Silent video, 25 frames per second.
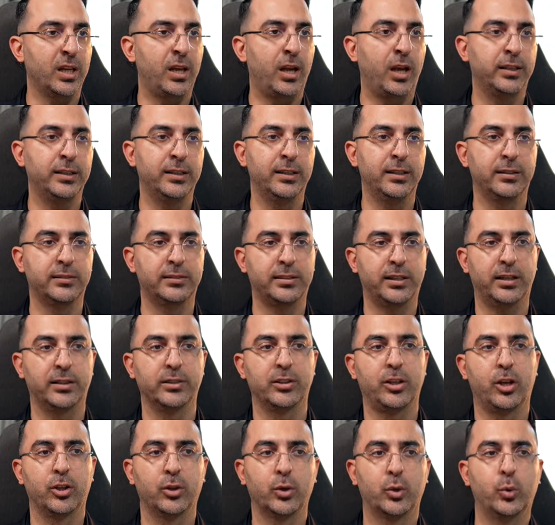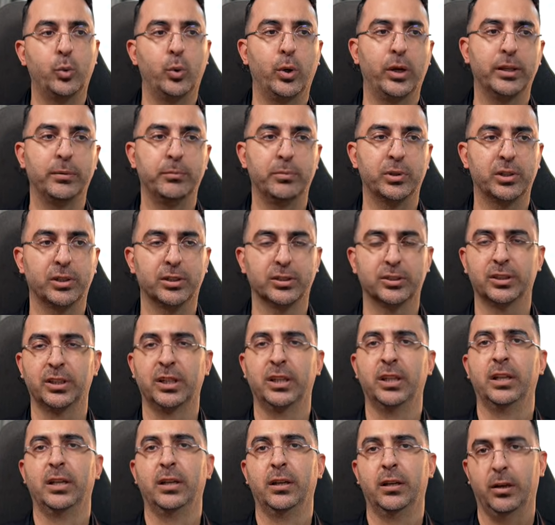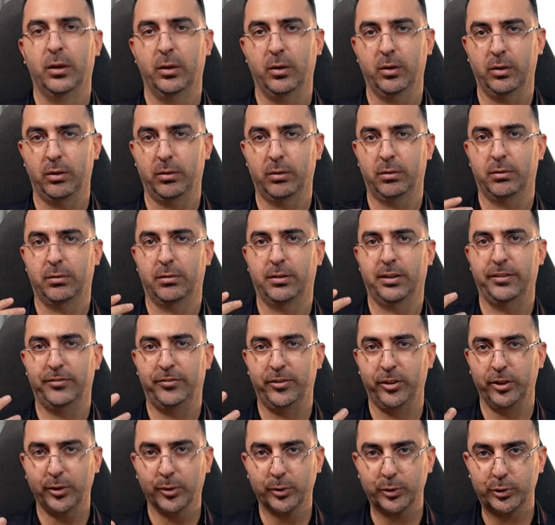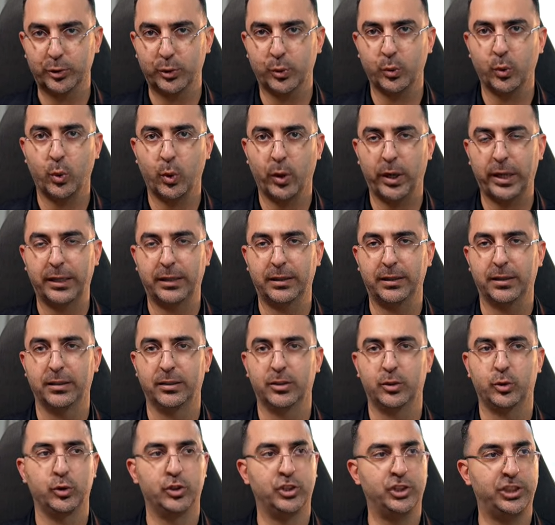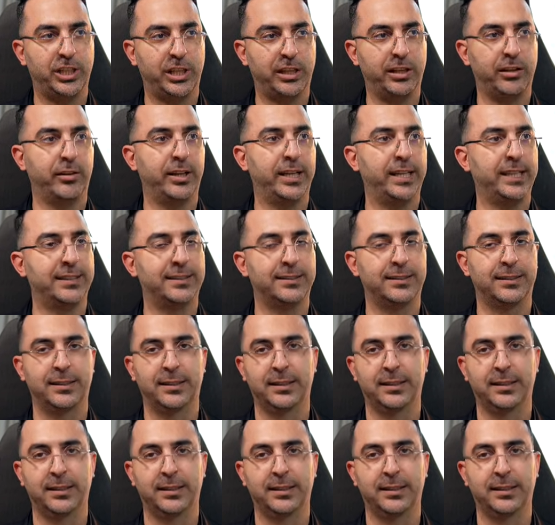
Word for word: I didn't turn on Qwen because if you use Qwen to generate